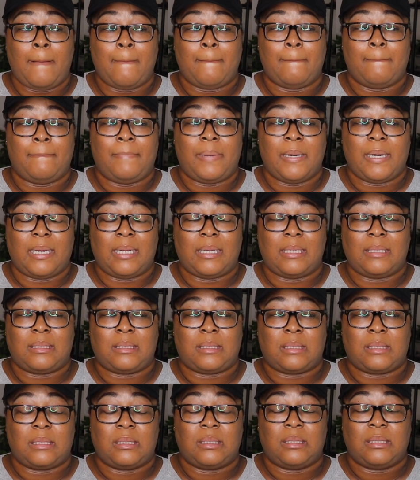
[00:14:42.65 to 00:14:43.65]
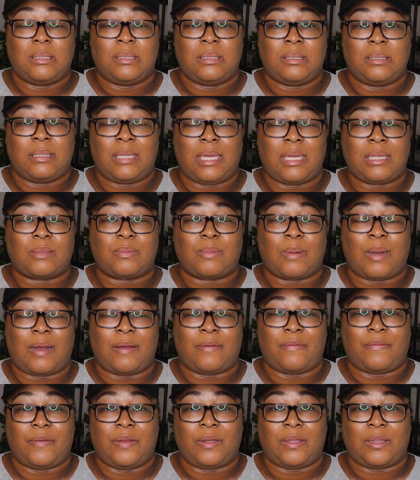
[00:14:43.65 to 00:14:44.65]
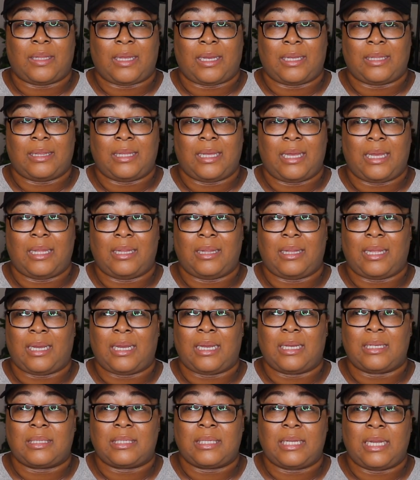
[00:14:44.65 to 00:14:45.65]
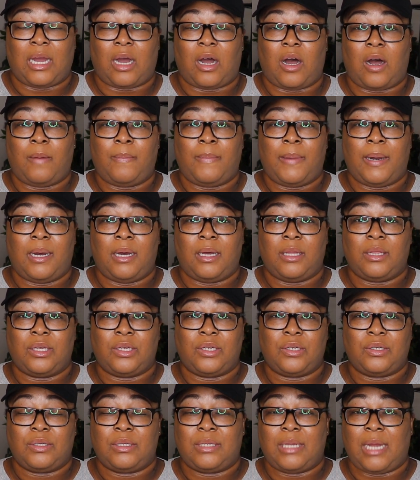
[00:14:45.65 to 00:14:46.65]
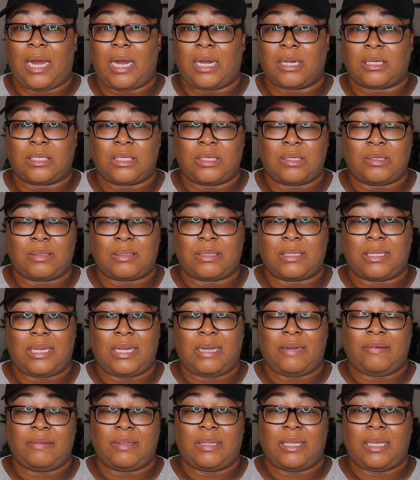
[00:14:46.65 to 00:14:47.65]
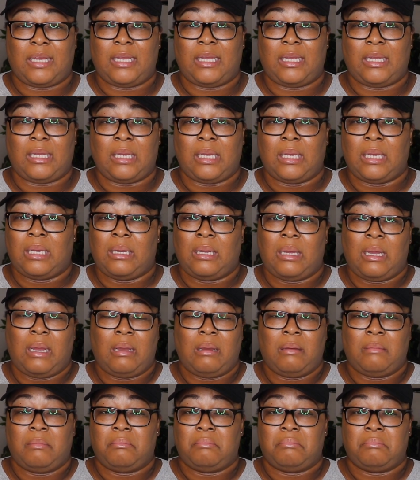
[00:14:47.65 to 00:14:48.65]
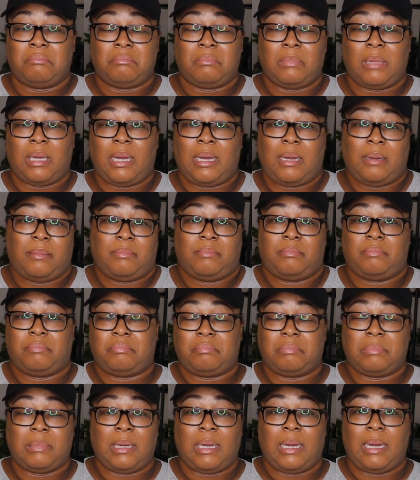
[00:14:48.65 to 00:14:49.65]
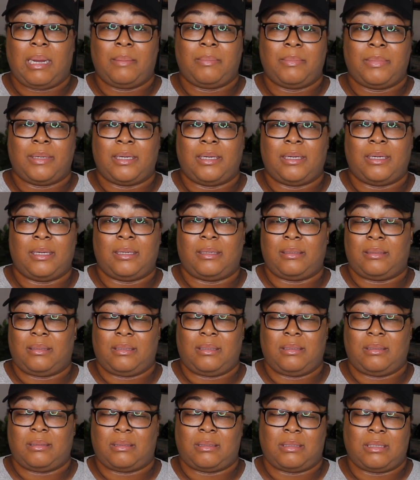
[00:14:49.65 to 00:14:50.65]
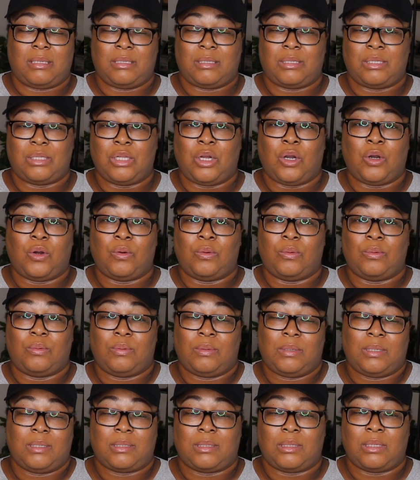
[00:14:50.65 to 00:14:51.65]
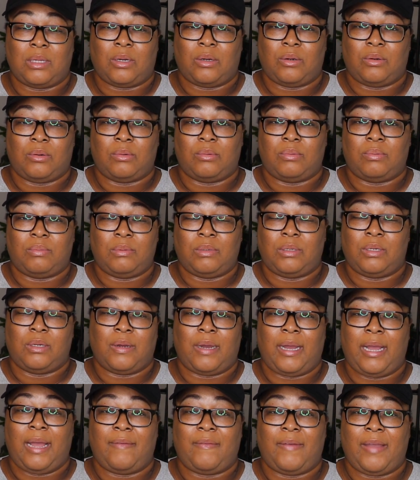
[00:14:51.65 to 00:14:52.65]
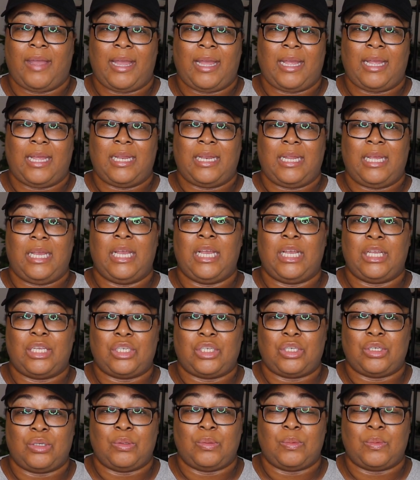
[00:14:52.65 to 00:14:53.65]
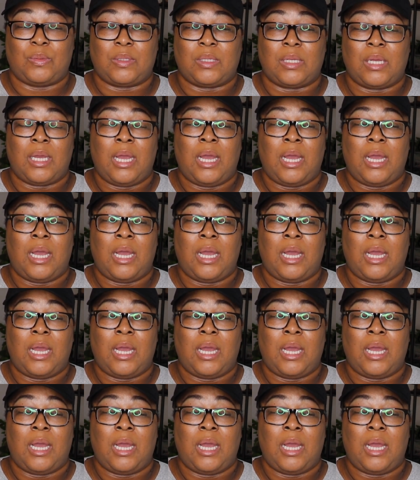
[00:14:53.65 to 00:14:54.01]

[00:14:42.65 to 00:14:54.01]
But that's why I felt like that. Like I said, all my other doctors and everything, I'm I'm good. It's it's no it's no you know I haven't had any issues.